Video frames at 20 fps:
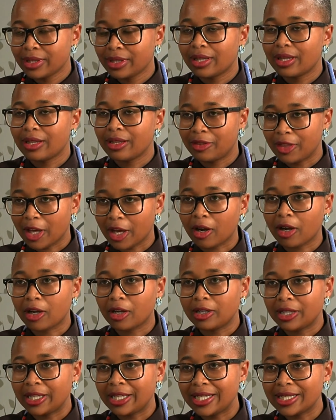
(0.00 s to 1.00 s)
that are
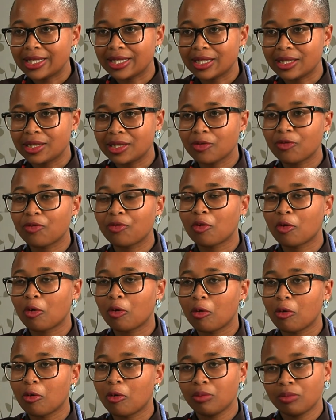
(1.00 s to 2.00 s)
needed
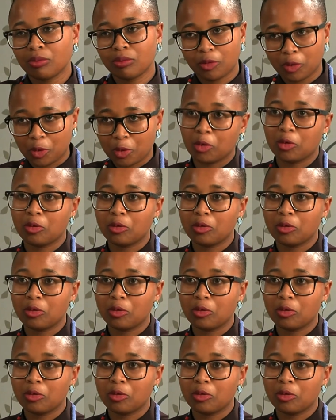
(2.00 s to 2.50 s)
for you